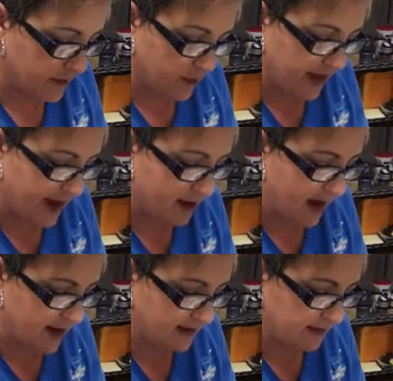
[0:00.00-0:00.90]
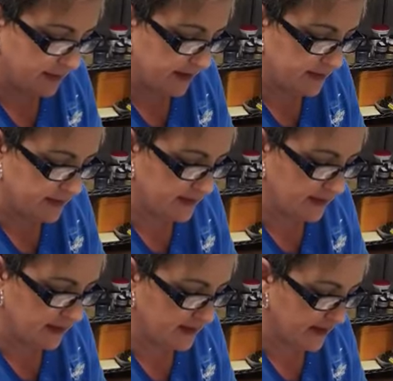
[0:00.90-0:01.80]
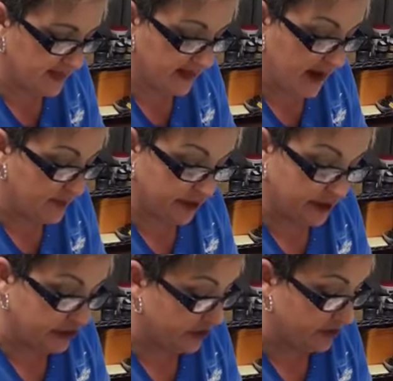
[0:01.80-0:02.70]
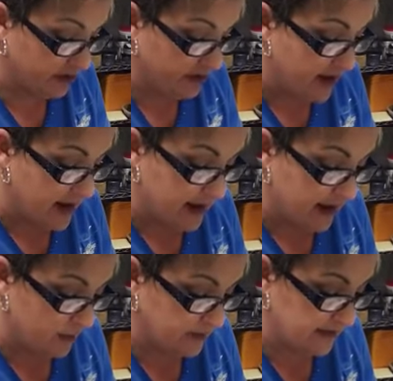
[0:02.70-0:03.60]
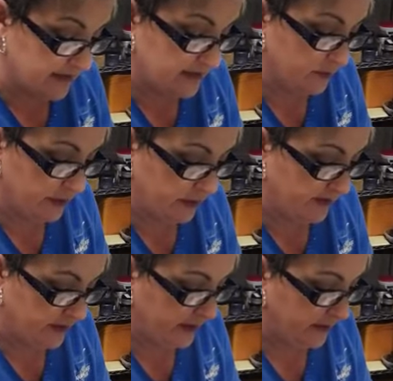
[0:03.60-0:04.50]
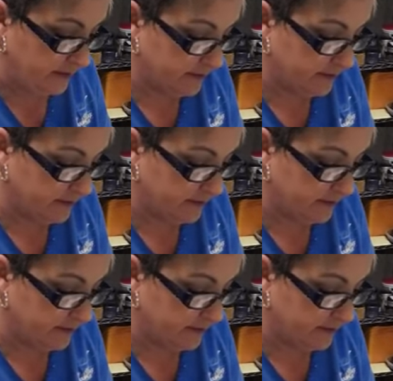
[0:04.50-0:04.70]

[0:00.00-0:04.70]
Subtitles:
With how highly pigmented it is, I'm pretty sure it will stencil beautifully.